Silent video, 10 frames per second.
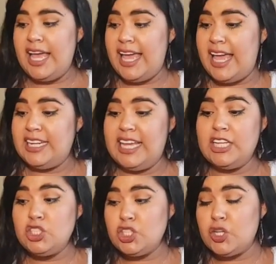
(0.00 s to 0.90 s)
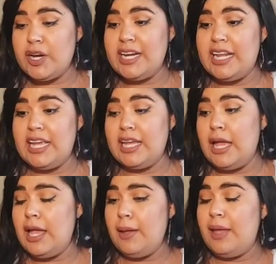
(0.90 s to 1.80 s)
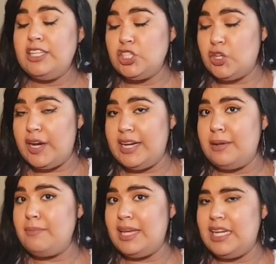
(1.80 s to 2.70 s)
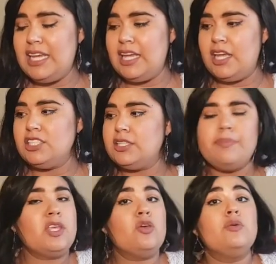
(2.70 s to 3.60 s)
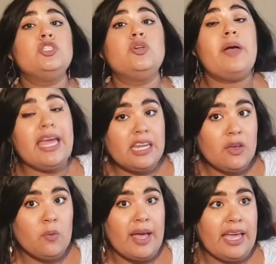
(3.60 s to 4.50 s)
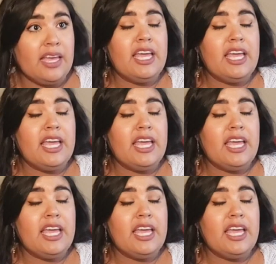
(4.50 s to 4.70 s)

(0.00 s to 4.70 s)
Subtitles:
And integrated meaning something you would do anyway.